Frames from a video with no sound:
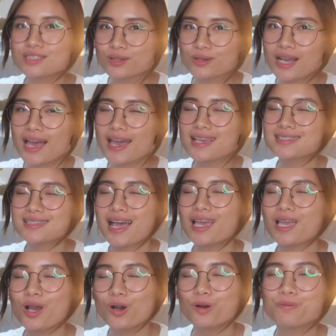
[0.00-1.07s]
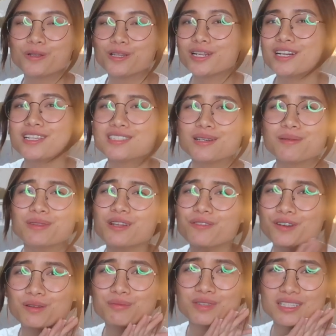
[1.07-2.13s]
So guys, I hope you learned something
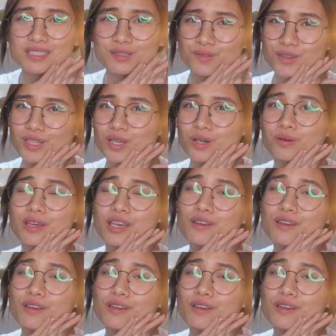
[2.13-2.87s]
from this video.